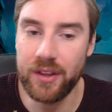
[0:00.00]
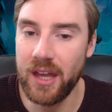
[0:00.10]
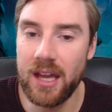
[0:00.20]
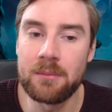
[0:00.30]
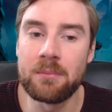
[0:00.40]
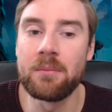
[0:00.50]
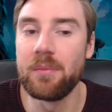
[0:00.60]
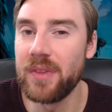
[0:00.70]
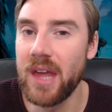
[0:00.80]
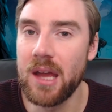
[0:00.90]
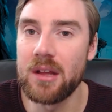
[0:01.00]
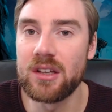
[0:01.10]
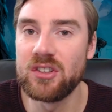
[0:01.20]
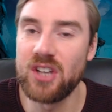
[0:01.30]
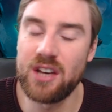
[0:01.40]
the game
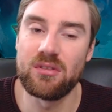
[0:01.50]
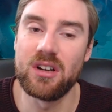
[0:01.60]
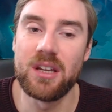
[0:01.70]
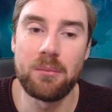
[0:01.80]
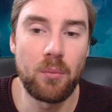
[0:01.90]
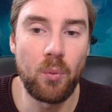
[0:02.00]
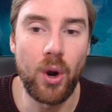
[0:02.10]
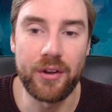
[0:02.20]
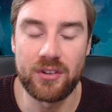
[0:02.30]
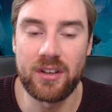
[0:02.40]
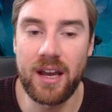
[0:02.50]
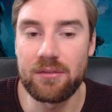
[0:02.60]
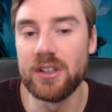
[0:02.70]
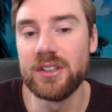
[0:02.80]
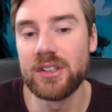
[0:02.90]
they're generally worse than
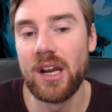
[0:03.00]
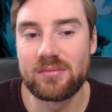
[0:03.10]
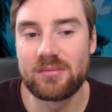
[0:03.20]
average.